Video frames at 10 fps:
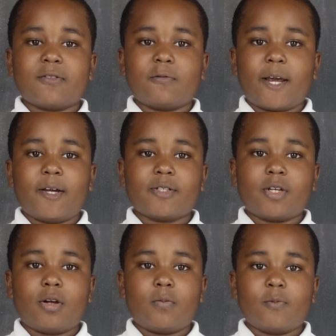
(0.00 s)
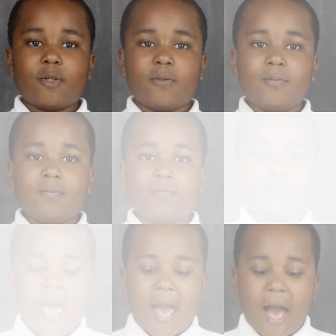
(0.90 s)
Miss Rare's homeroom.
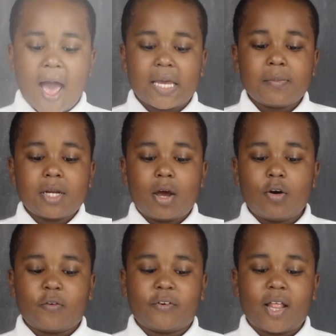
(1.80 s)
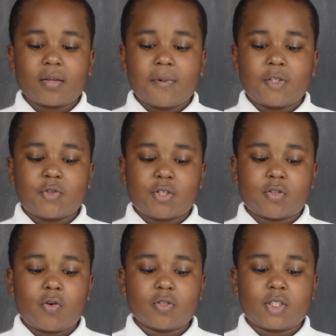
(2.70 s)
I am an Oakview Elementary
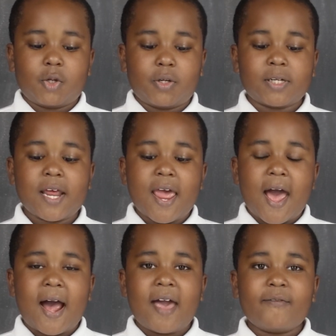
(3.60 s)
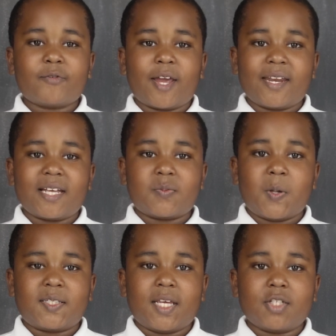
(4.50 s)
School student. I have great
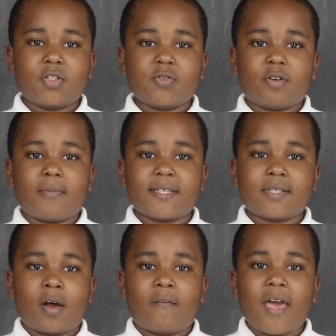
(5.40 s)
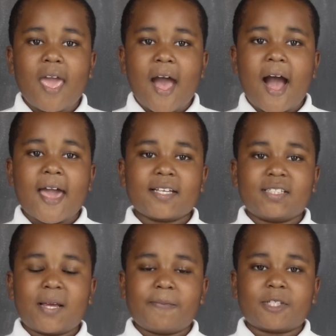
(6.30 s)
expectations for myself. I
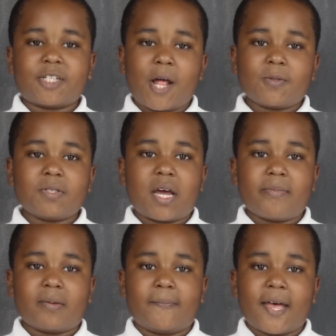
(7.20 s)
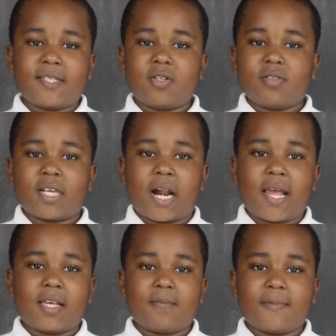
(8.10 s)
accept the challenge to become the best student that
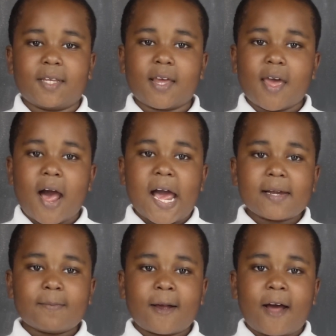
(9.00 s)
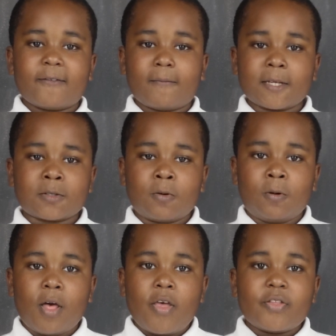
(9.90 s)
I can be. I am proud of my
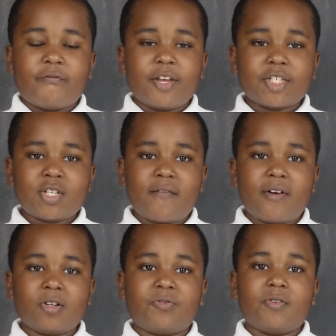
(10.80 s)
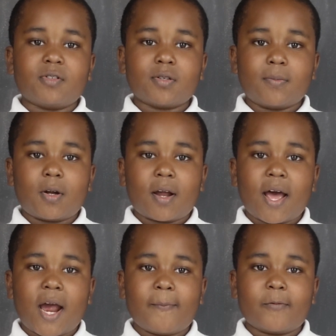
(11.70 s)
school. The vision of Oakview is to promote a
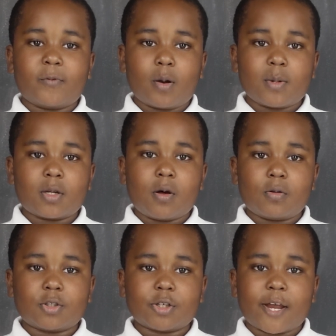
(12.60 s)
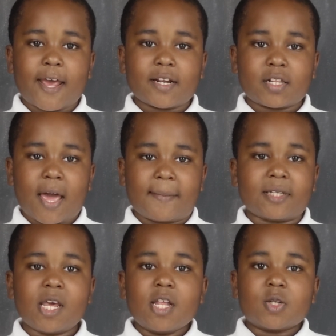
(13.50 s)
high performing culture and
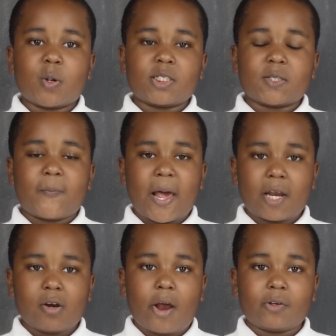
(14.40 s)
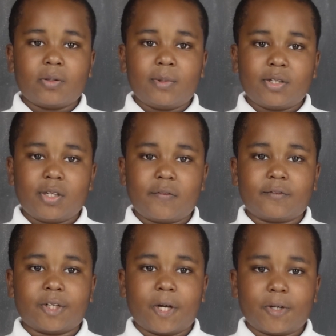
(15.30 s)
climate to inspire our community
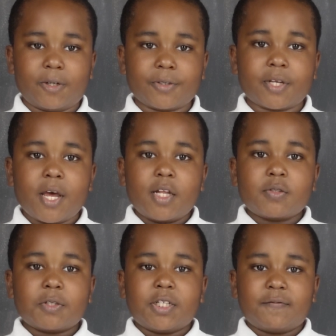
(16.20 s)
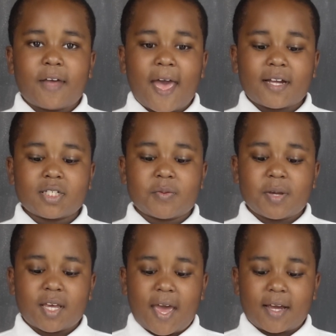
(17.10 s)
of learners to achieve
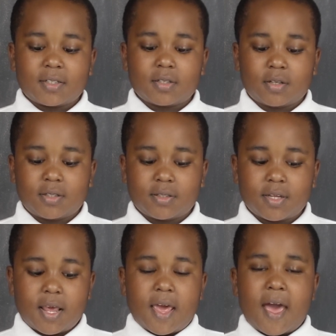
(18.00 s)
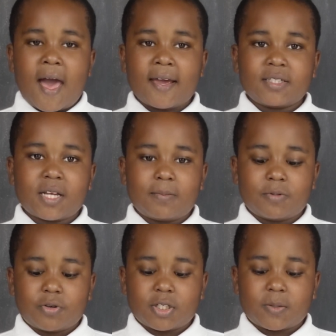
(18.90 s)
academic excellence. I
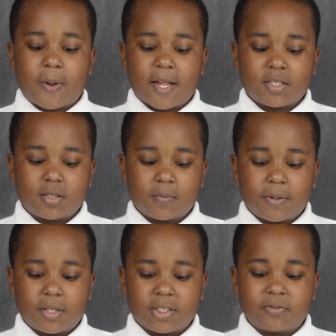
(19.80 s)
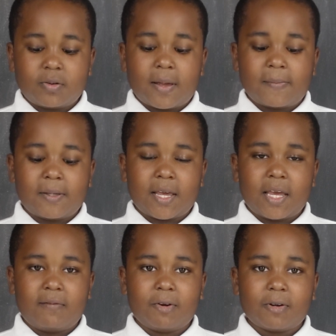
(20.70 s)
accept the responsibility for my
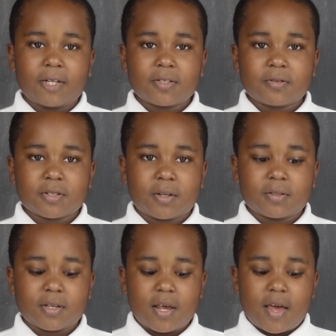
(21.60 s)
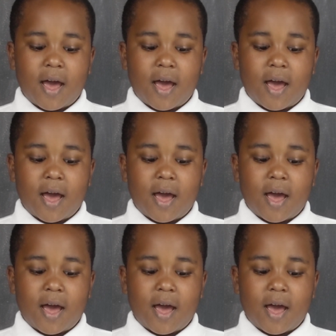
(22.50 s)
behavior and its results.